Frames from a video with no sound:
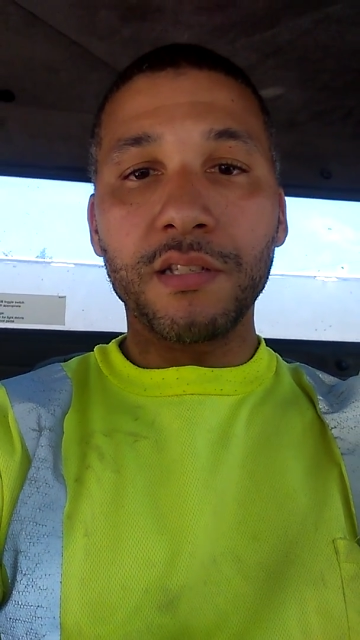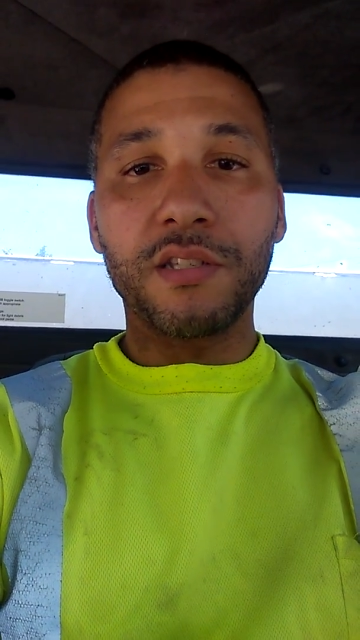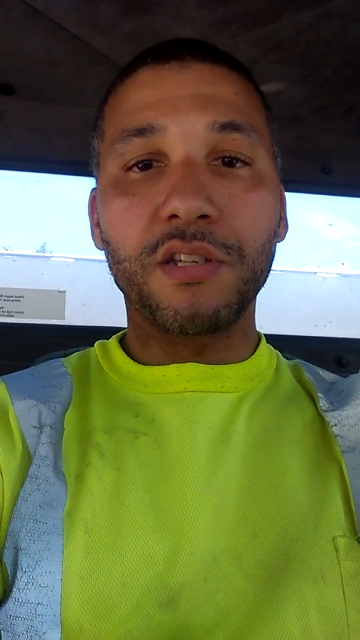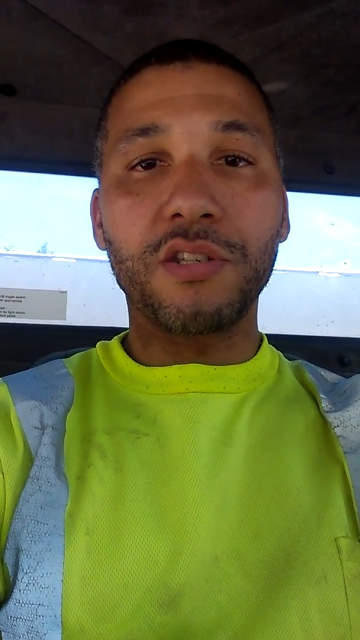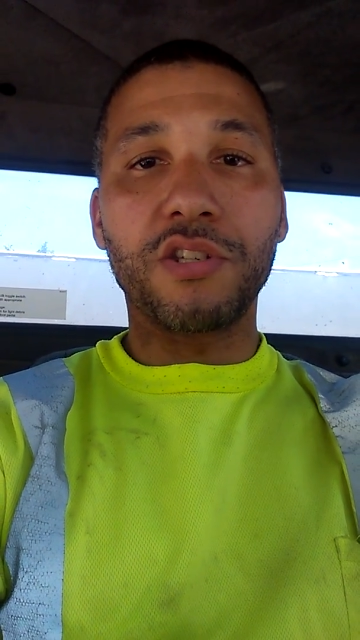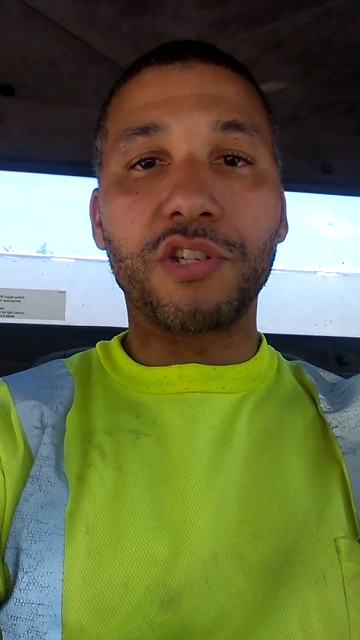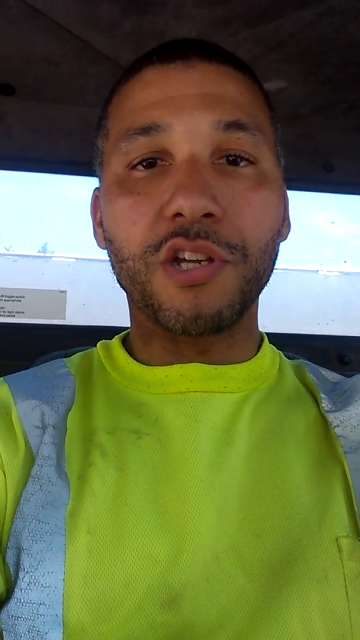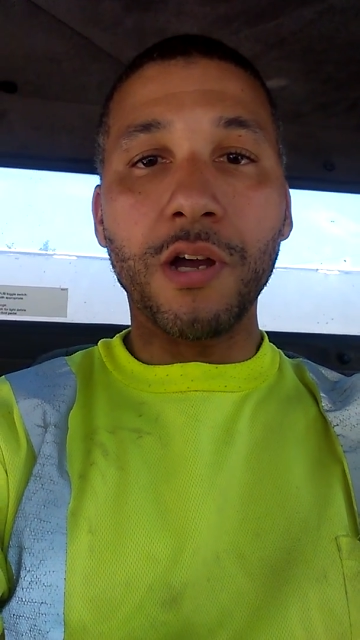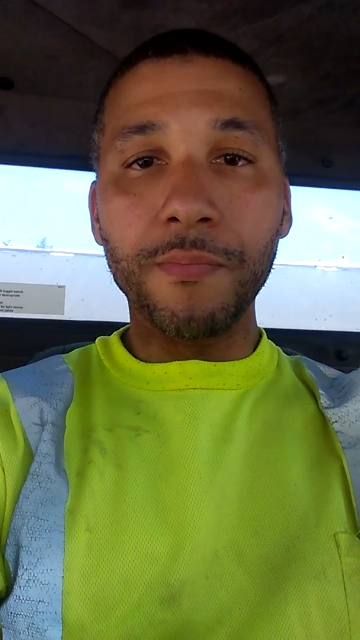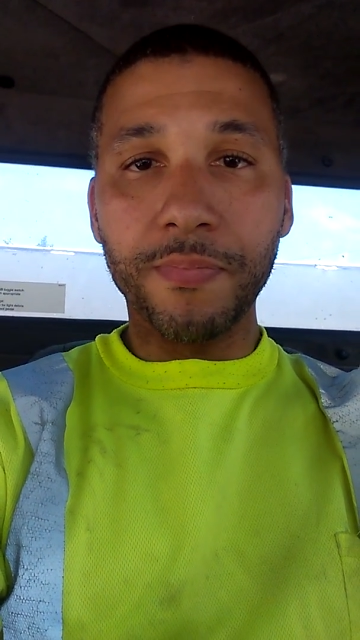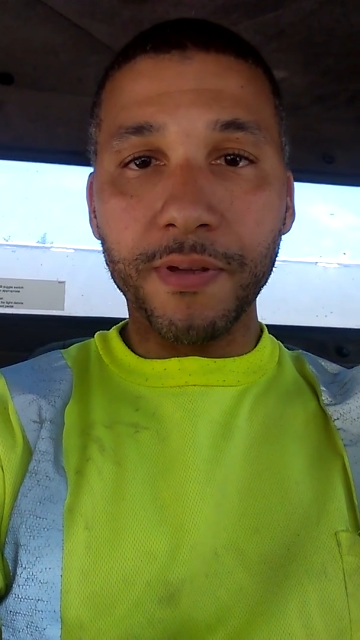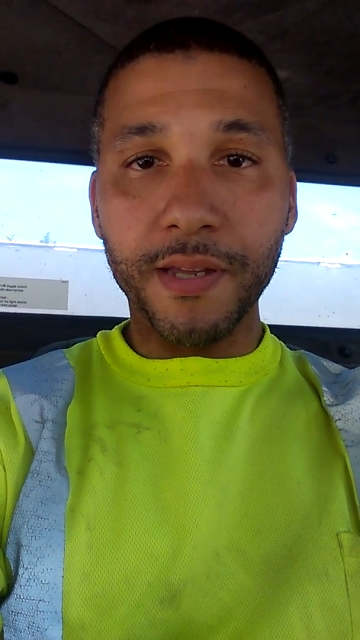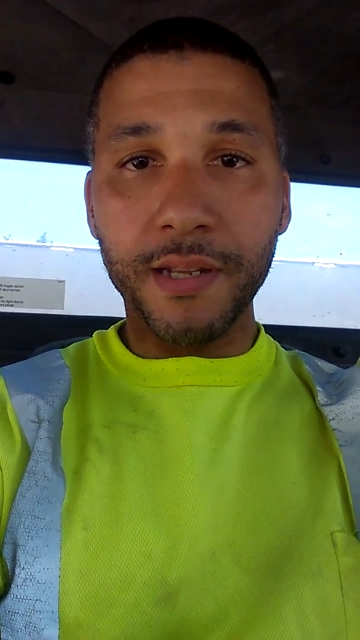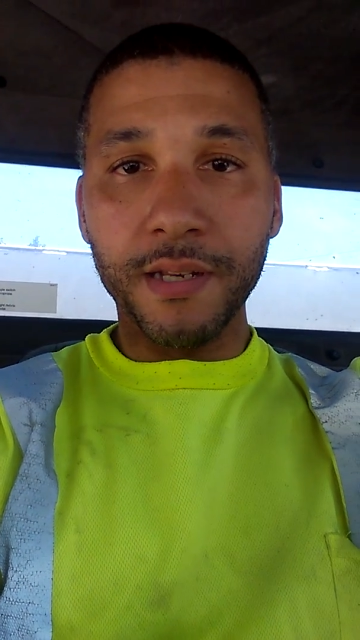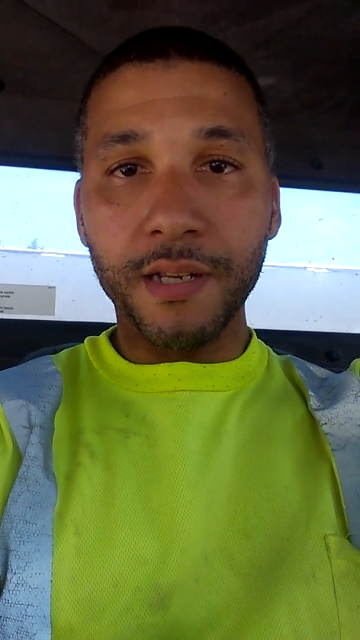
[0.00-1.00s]
to jump
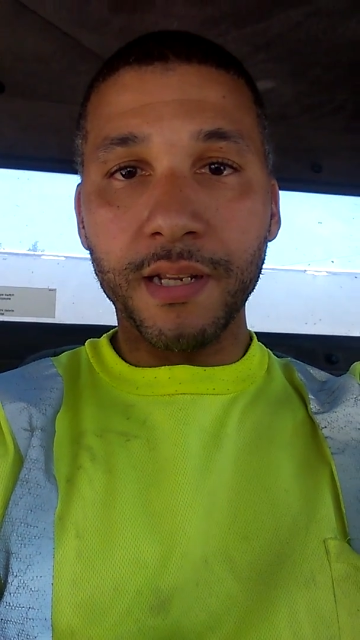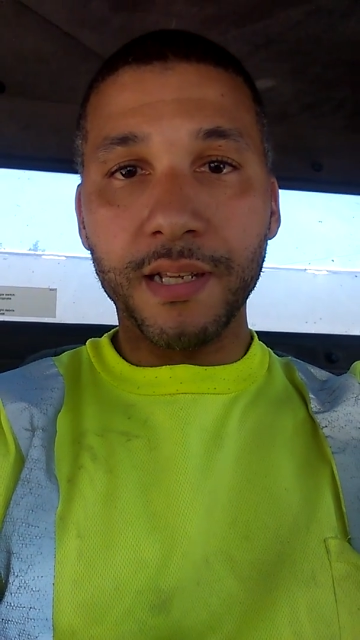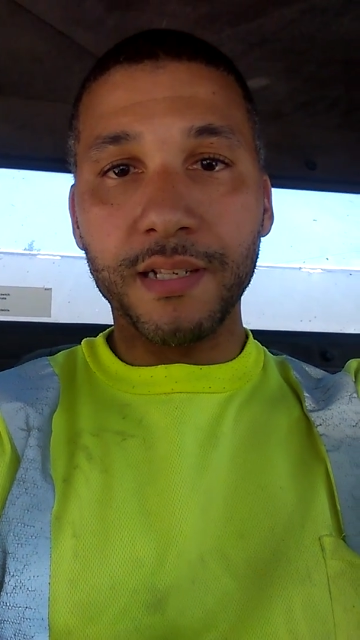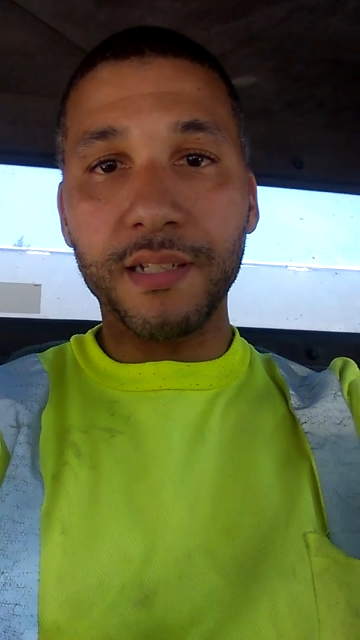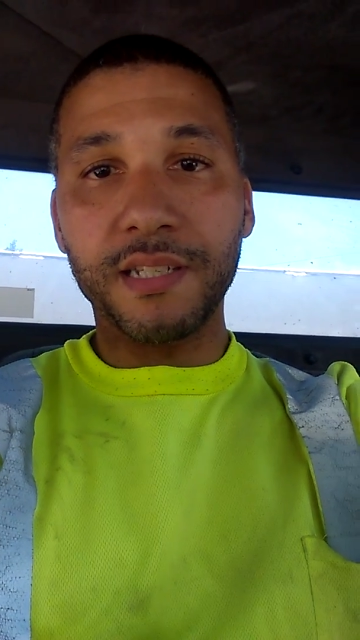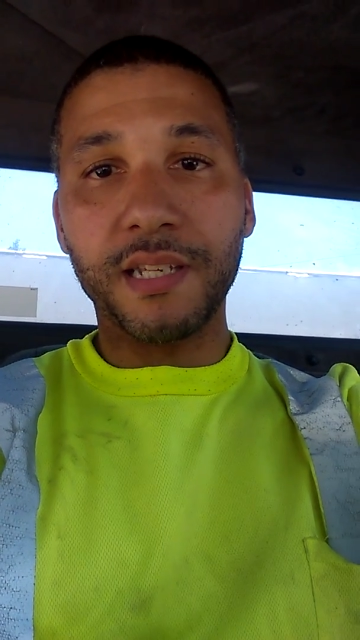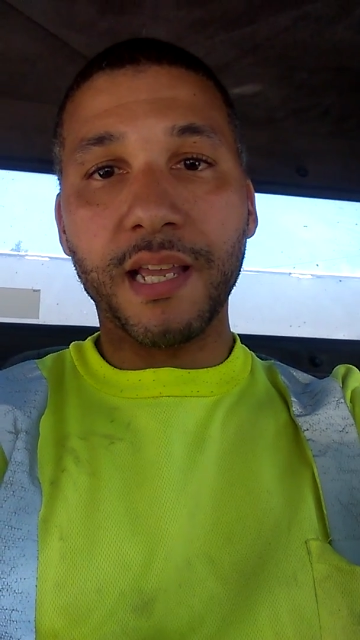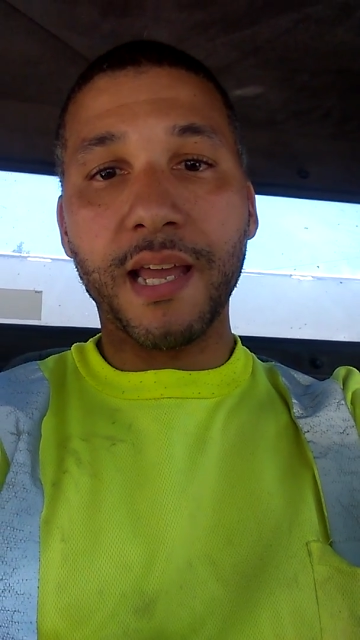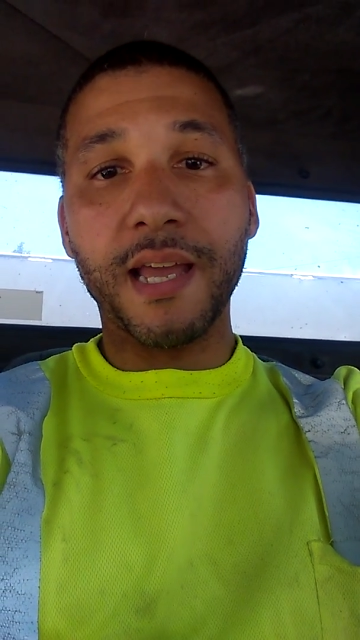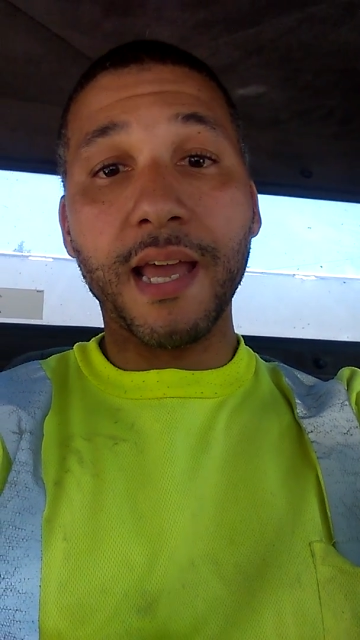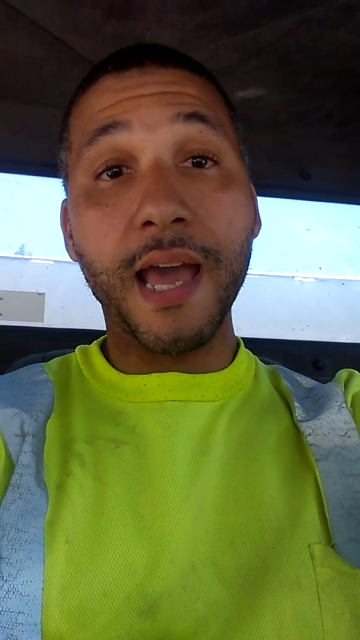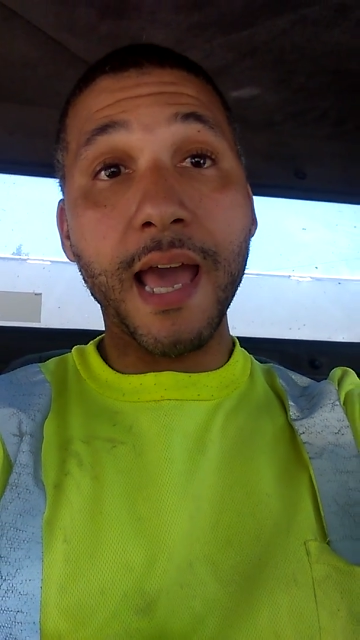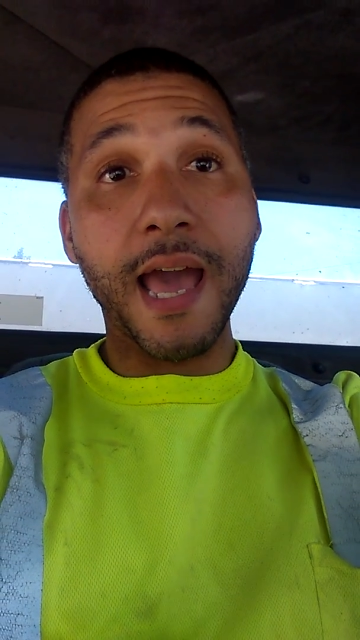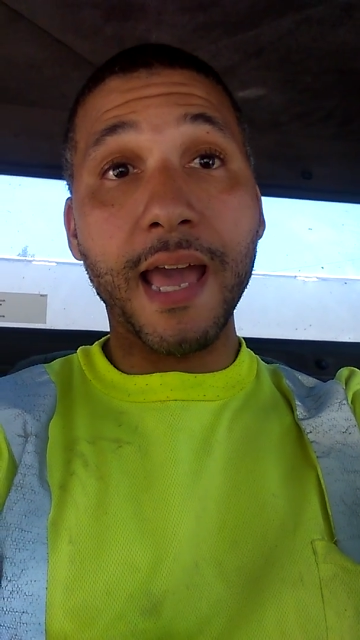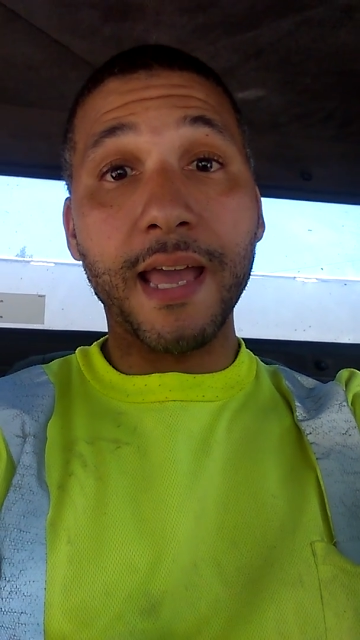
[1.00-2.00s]
in and say,
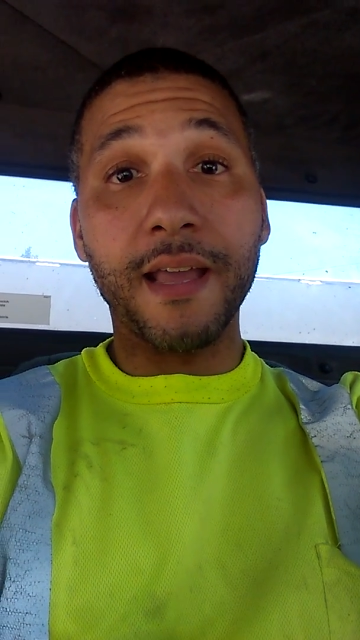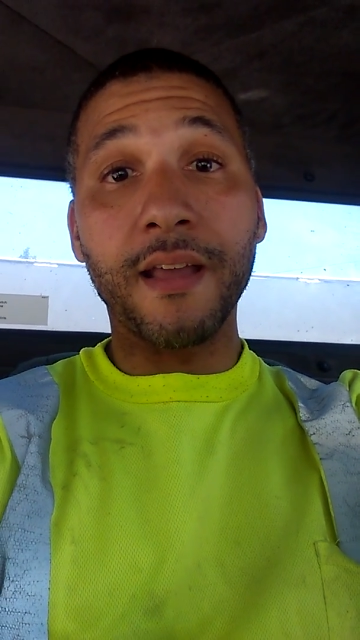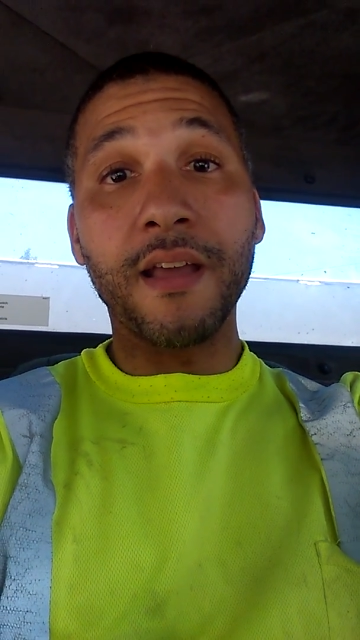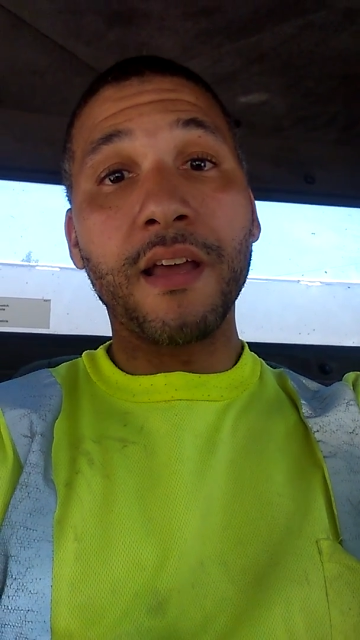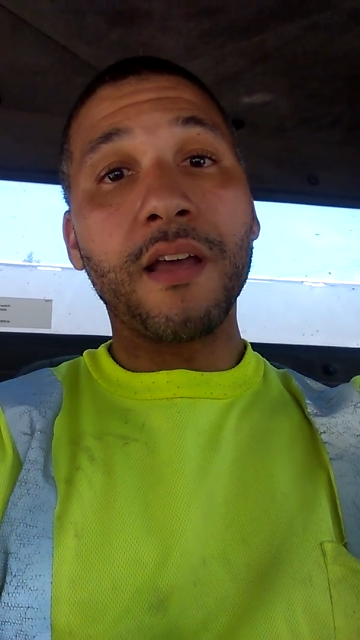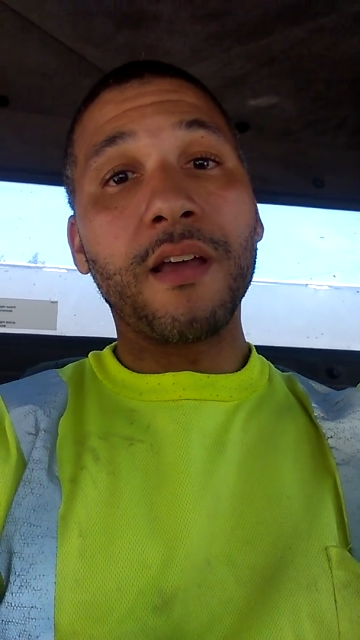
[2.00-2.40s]
hey,